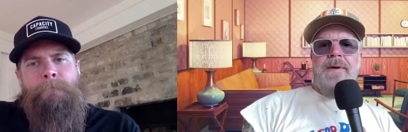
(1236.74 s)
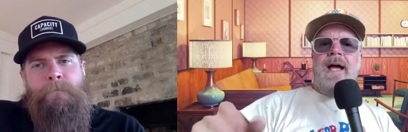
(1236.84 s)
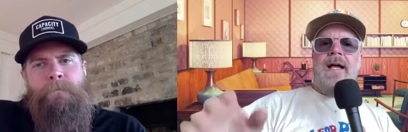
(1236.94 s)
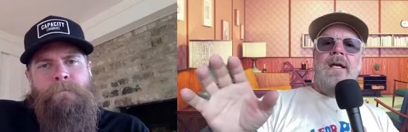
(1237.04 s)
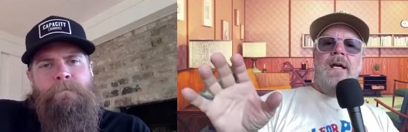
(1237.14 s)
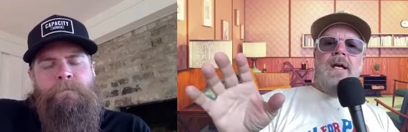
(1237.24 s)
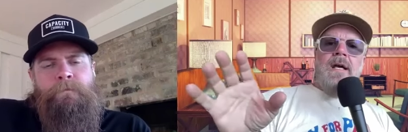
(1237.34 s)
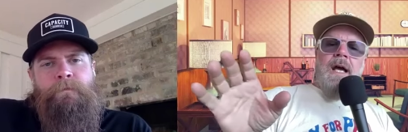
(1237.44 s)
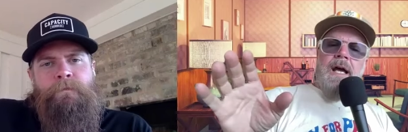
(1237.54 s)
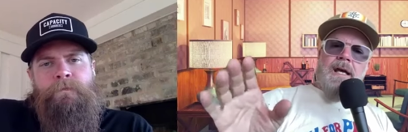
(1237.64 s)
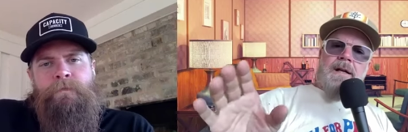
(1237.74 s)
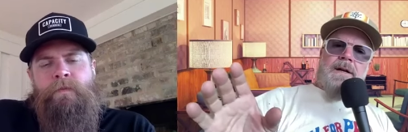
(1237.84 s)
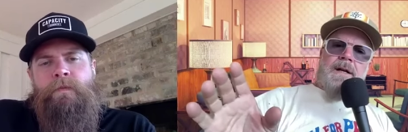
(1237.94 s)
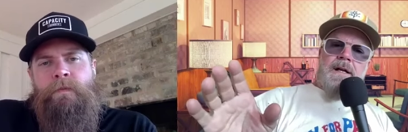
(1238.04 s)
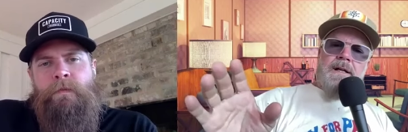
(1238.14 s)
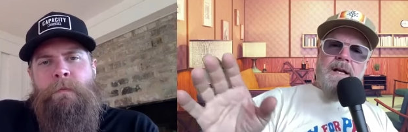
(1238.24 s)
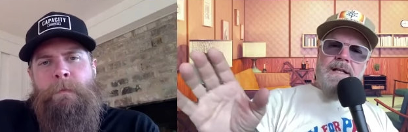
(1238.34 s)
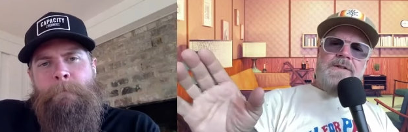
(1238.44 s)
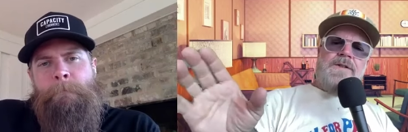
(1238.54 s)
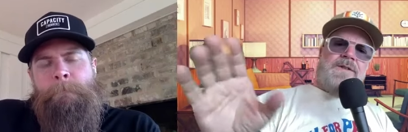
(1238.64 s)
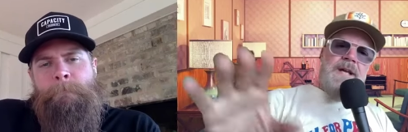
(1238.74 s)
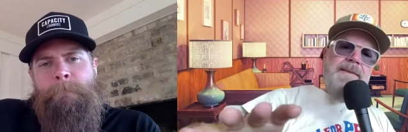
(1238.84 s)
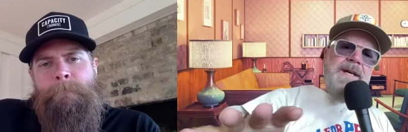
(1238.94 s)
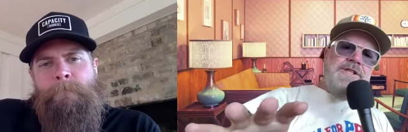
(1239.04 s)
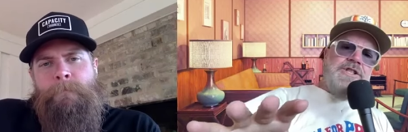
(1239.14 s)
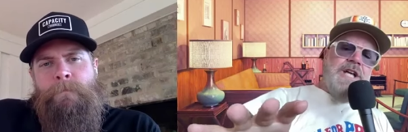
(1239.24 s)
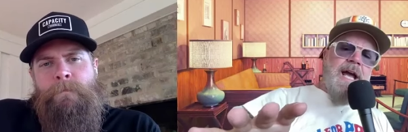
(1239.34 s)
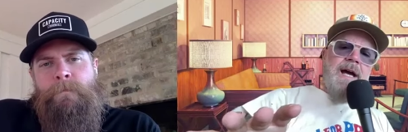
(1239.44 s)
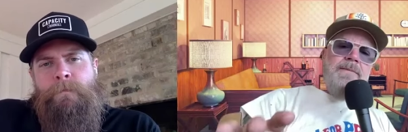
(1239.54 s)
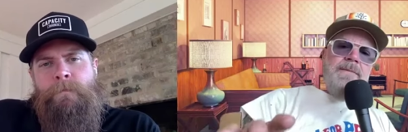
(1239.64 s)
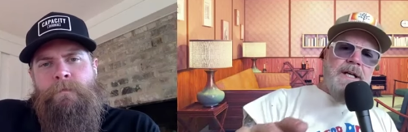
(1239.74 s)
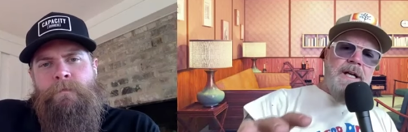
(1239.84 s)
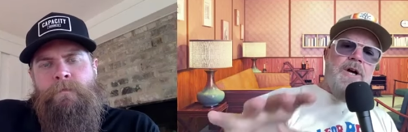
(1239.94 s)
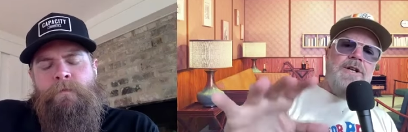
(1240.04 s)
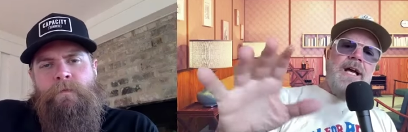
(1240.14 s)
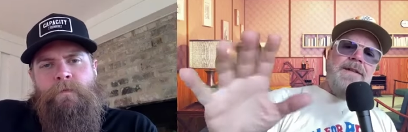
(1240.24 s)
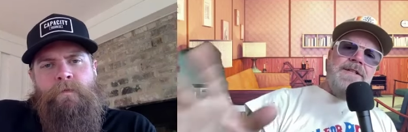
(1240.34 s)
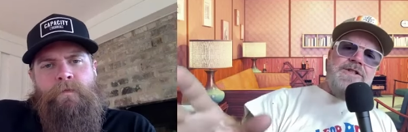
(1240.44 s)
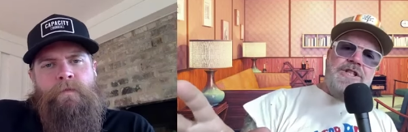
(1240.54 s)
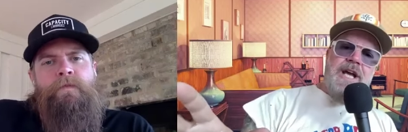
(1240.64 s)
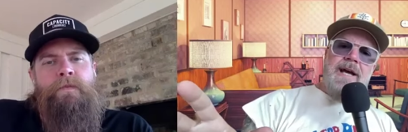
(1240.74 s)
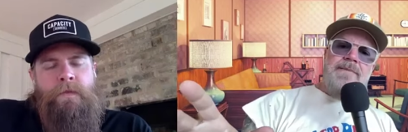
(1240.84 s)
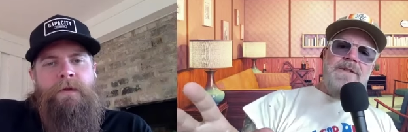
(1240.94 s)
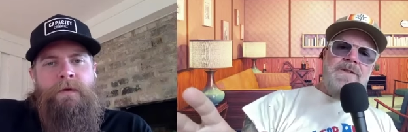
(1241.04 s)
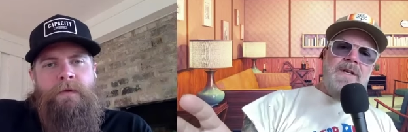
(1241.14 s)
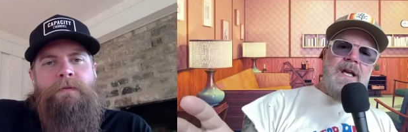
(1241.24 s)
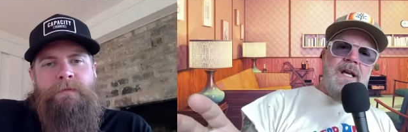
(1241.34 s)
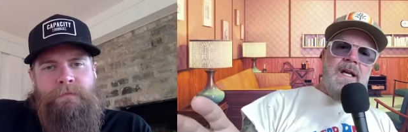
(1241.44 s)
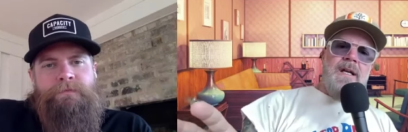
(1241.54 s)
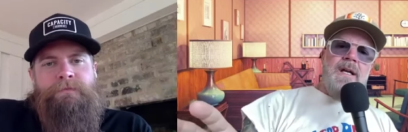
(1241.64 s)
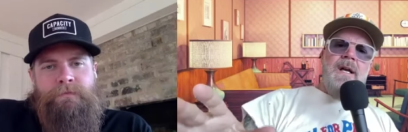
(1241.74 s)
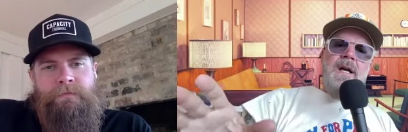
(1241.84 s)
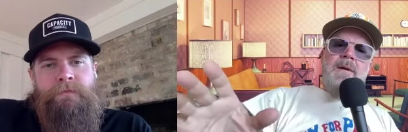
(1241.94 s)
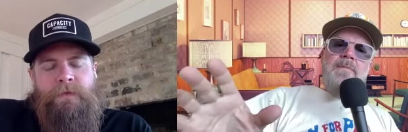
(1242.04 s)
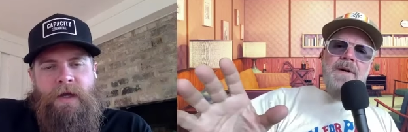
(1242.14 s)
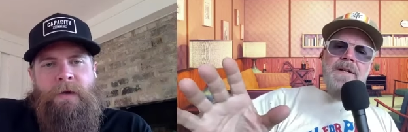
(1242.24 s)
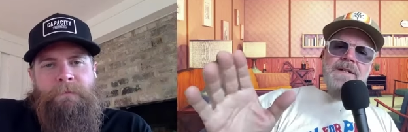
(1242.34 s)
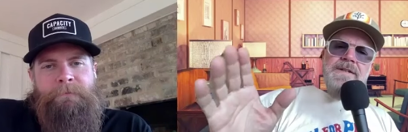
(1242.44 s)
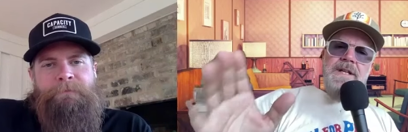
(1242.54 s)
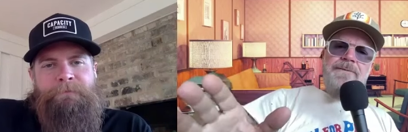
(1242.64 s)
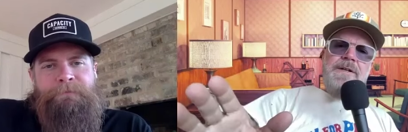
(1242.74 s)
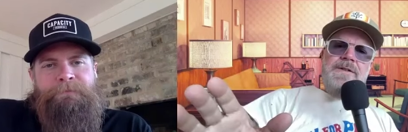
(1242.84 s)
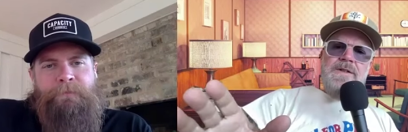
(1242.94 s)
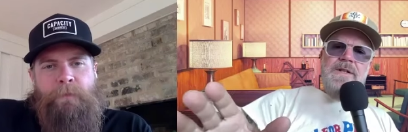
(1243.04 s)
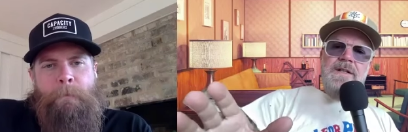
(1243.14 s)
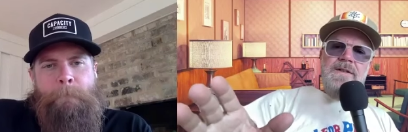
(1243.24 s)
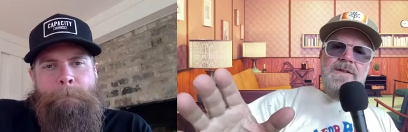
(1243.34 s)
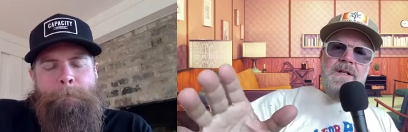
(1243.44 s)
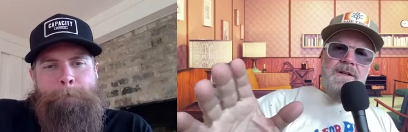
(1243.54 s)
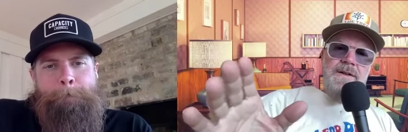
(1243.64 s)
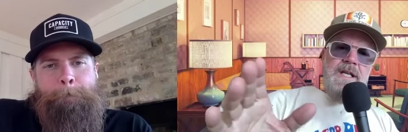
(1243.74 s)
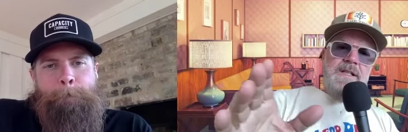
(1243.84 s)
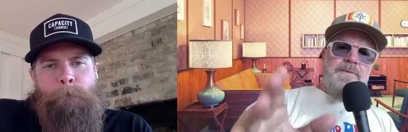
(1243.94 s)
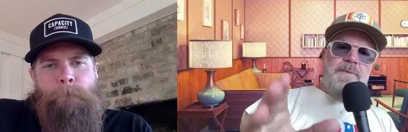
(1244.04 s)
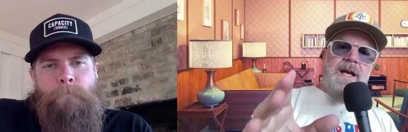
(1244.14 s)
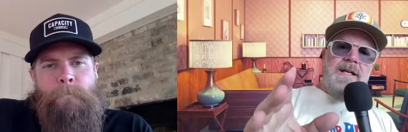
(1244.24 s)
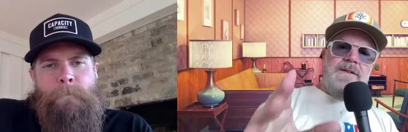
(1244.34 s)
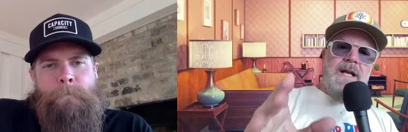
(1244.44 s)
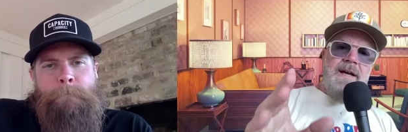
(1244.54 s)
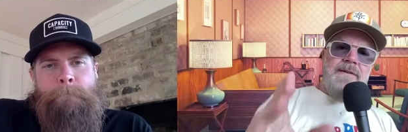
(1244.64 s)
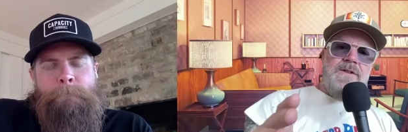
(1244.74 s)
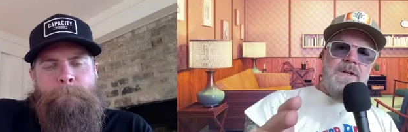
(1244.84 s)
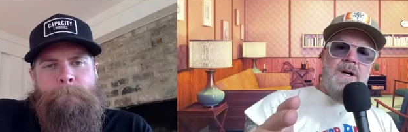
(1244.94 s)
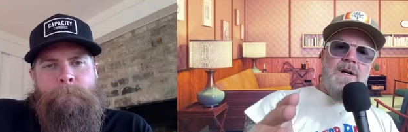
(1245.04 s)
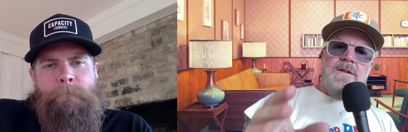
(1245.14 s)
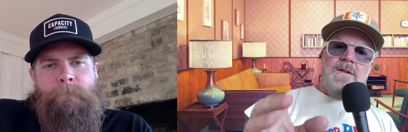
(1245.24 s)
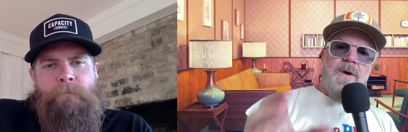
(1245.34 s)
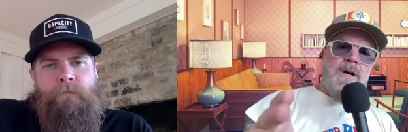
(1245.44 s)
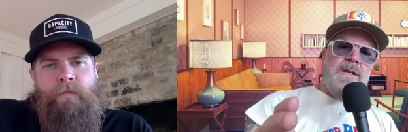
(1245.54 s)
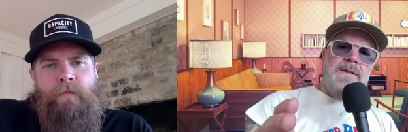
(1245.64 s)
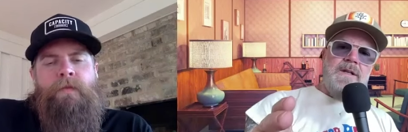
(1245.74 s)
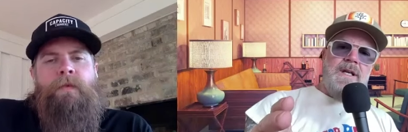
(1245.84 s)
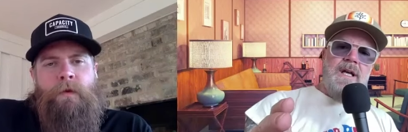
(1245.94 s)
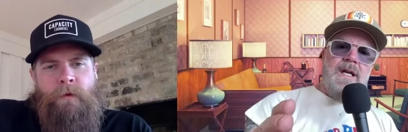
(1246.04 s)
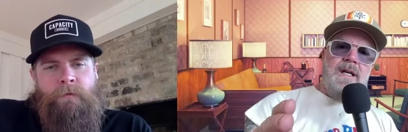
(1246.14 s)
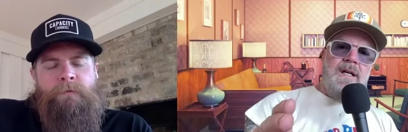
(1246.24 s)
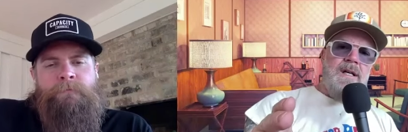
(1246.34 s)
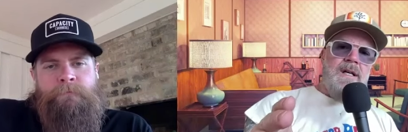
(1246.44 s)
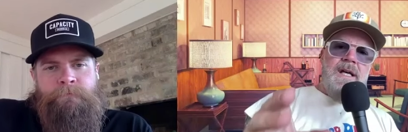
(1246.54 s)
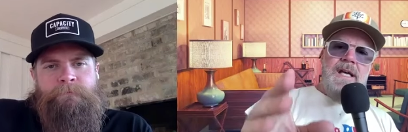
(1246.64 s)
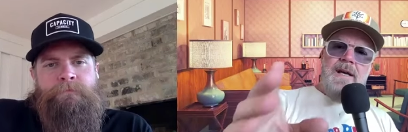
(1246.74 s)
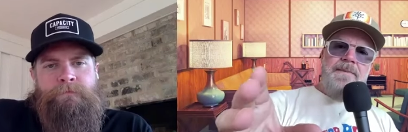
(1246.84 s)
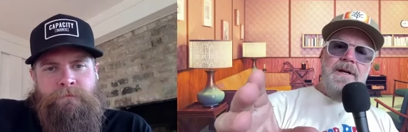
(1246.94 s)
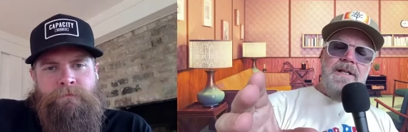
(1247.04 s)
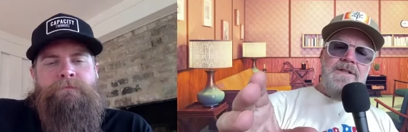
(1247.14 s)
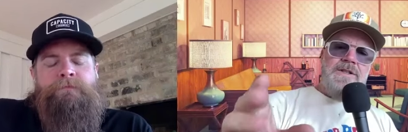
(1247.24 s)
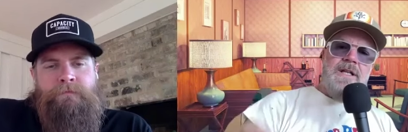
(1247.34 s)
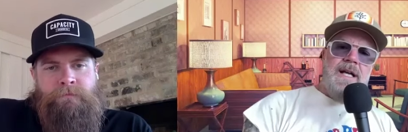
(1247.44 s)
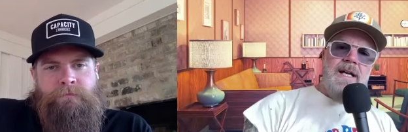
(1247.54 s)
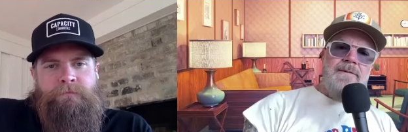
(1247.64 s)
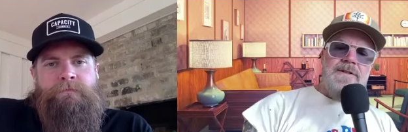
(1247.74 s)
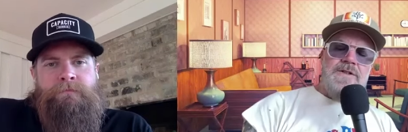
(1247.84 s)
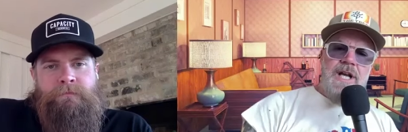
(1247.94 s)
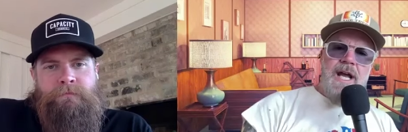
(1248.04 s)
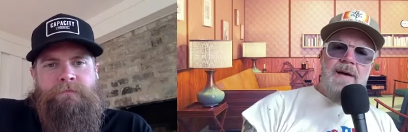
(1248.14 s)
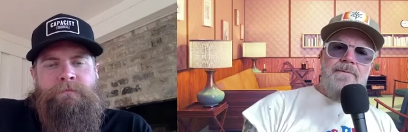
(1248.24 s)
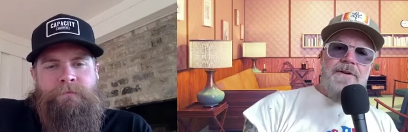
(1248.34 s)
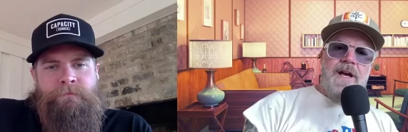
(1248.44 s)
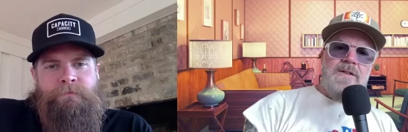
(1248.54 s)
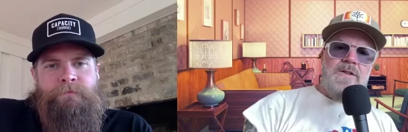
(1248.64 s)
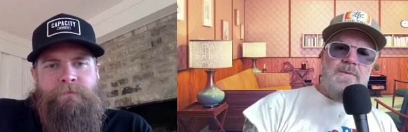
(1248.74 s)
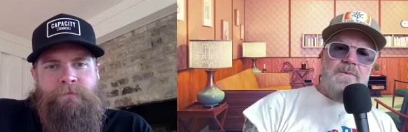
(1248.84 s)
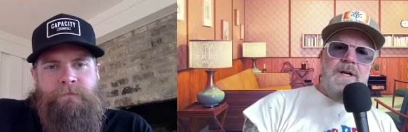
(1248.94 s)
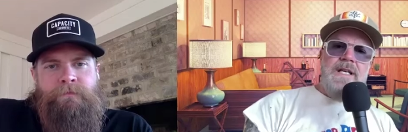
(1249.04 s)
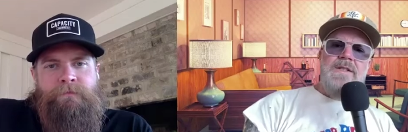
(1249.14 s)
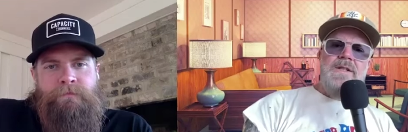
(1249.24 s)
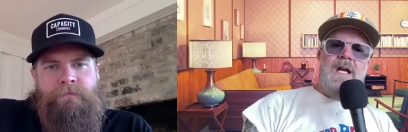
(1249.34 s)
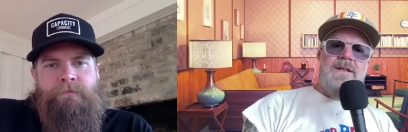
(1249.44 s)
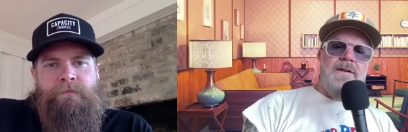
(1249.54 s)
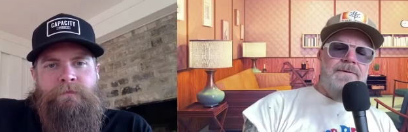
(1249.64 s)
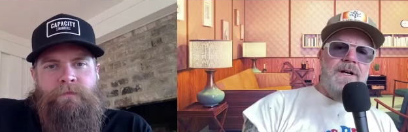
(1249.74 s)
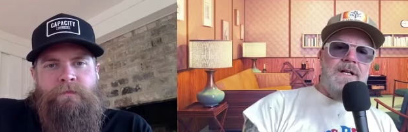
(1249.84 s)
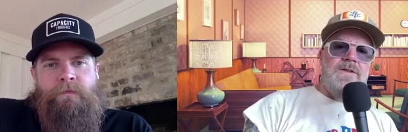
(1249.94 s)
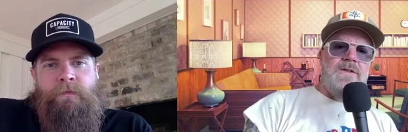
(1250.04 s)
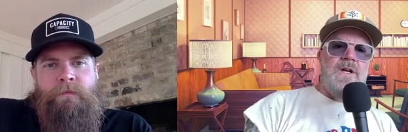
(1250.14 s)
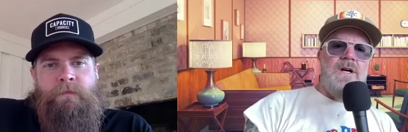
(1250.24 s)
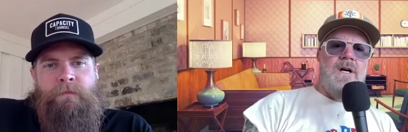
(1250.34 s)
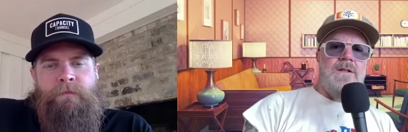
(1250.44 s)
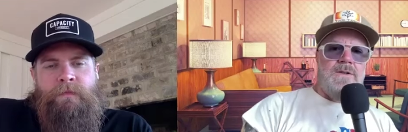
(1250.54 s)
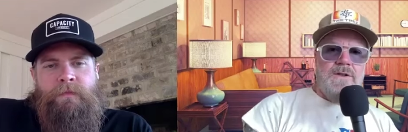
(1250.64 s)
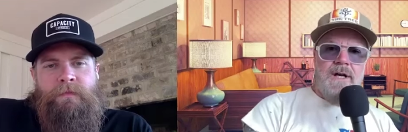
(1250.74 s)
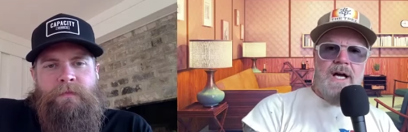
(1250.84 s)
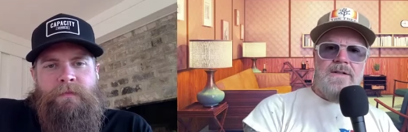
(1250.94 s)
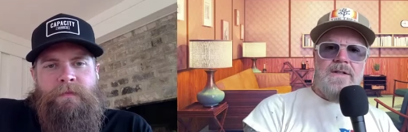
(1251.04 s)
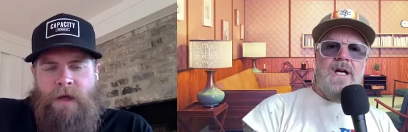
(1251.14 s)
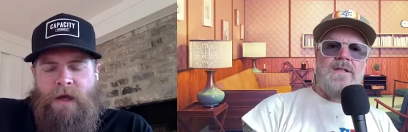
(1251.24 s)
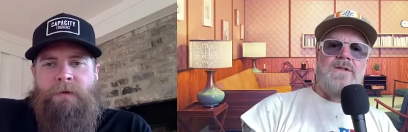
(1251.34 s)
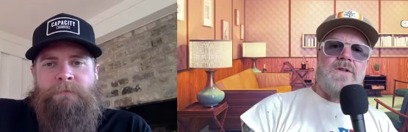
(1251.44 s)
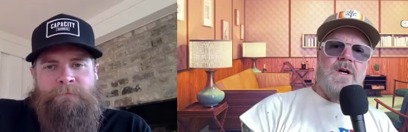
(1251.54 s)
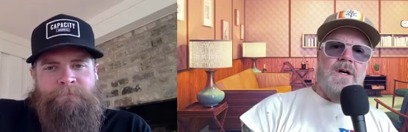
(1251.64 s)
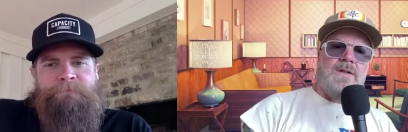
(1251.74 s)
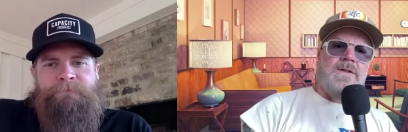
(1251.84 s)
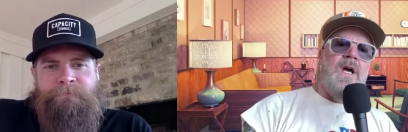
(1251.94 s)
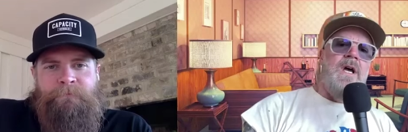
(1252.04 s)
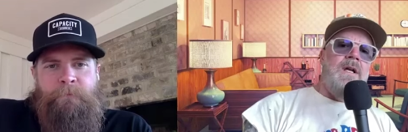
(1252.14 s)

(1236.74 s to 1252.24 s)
Speaker 1: back and it, it's semi jam. You know, you got the jam scene, but yeah. the difference is these bands have songs. Marcus King, he could play the shit out of a jam fest, but he's got the fucking songs. You guys got yeah. songs.